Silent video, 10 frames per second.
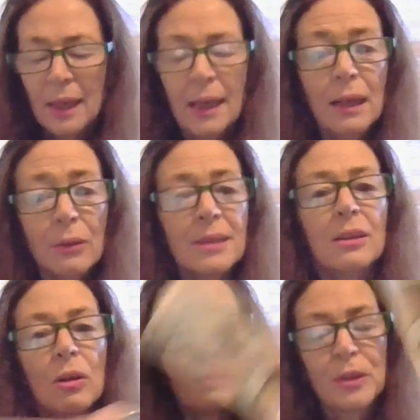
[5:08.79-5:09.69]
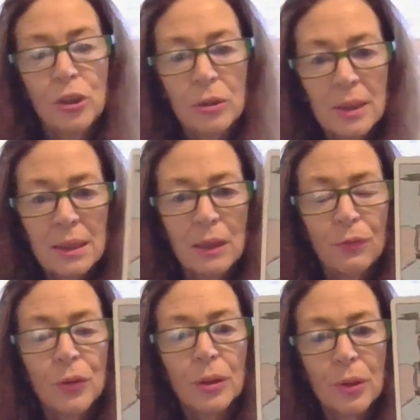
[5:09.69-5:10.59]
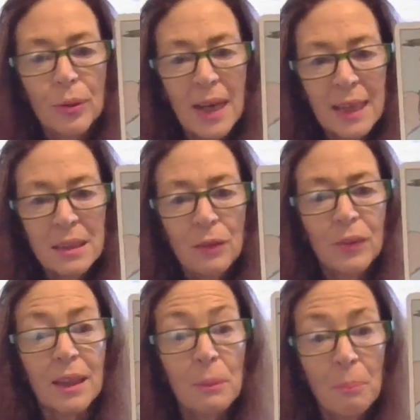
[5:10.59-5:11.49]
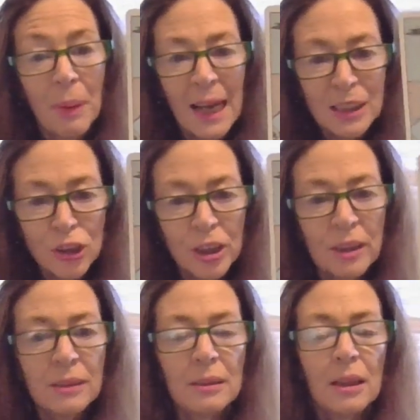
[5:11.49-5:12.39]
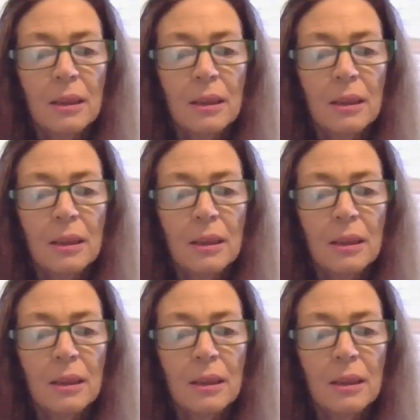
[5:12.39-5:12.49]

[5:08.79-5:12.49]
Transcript: Here is an opportunity for a creative and compassionate